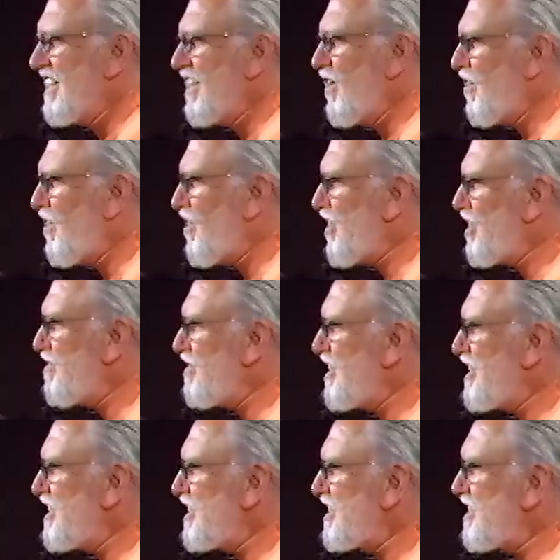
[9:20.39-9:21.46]
All of
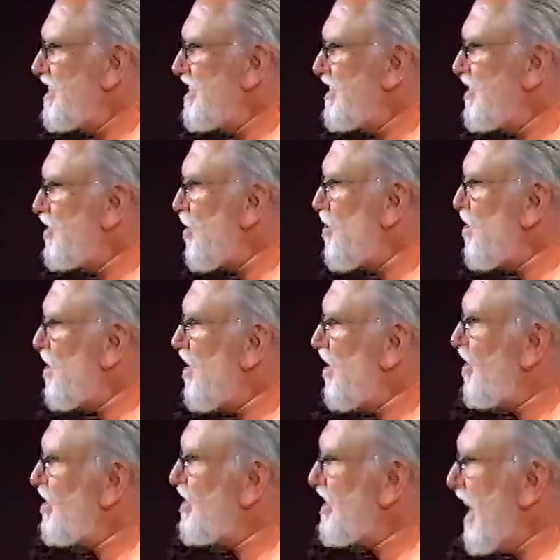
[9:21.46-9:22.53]
these so
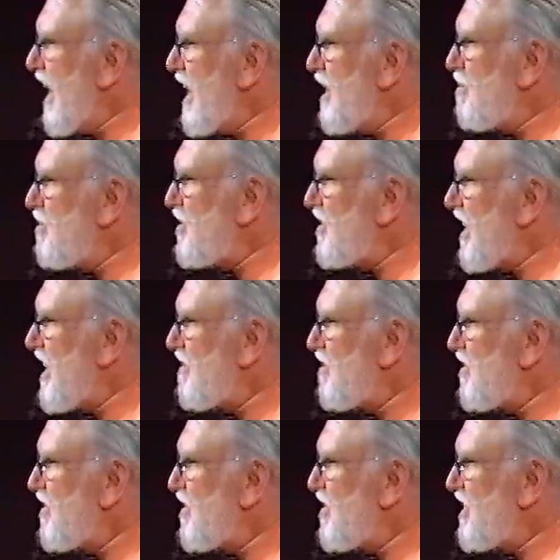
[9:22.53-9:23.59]
called time
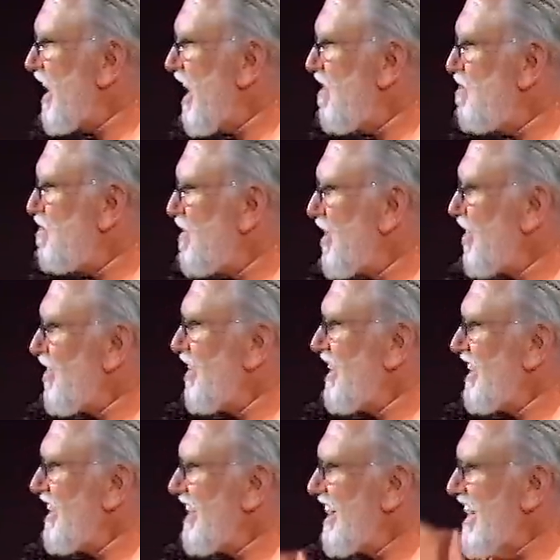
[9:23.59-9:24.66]
savers have
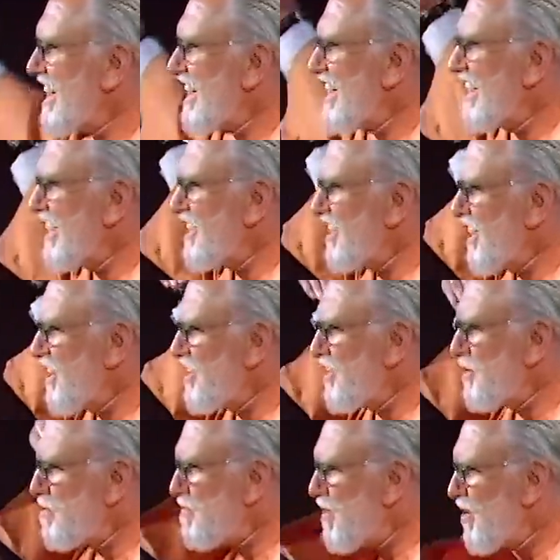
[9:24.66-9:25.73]
merely laid
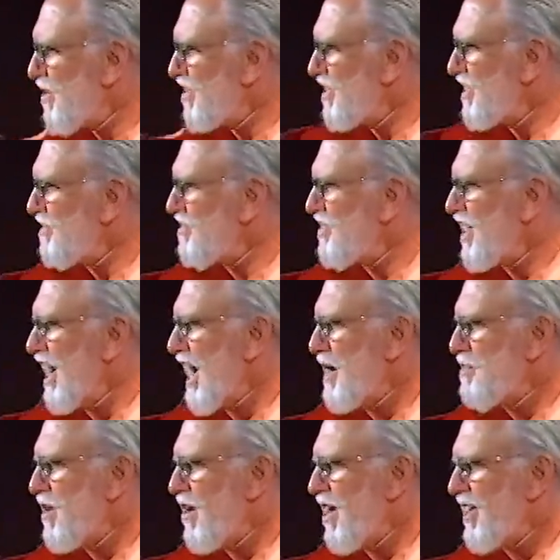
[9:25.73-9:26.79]
another burden of
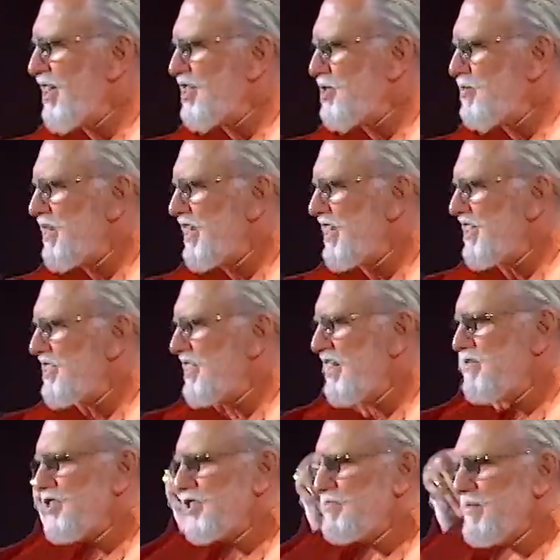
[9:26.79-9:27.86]
time on us because
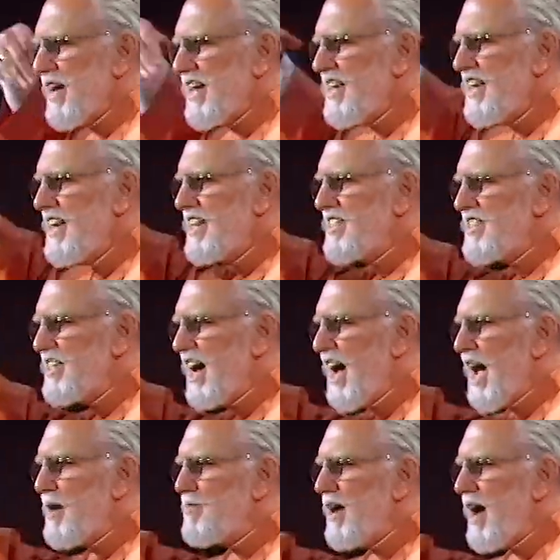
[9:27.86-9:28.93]
they've sped
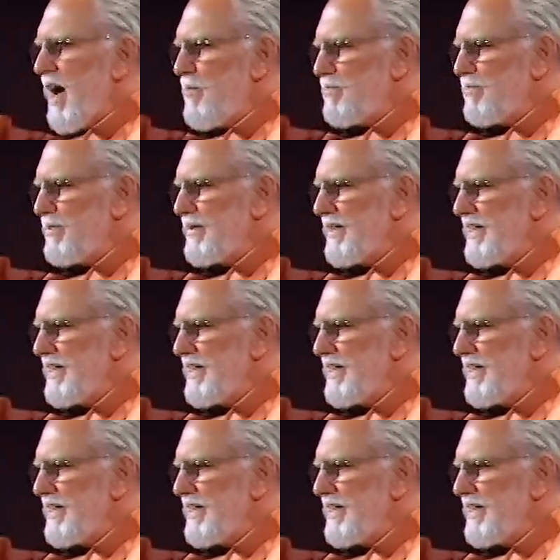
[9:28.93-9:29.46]
time up.